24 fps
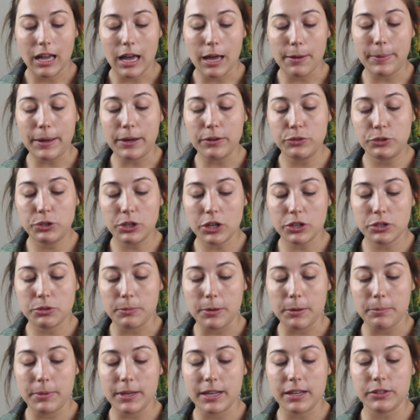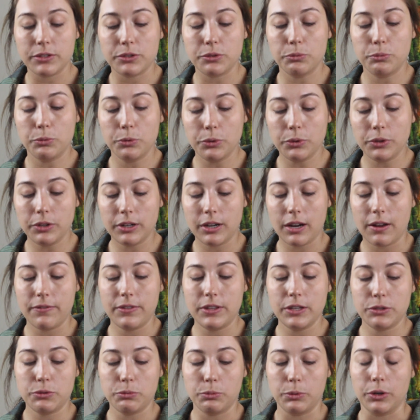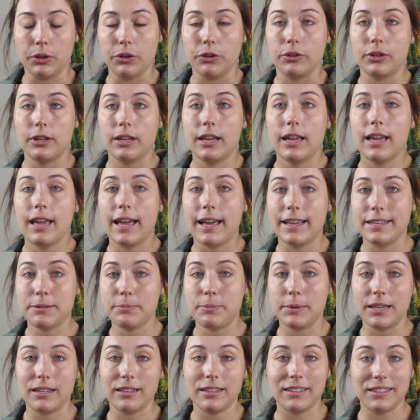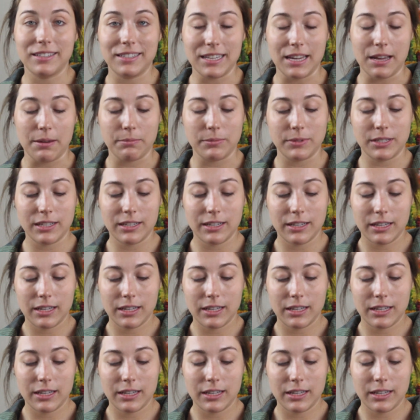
about judgment because the ruler of this world has been condemned.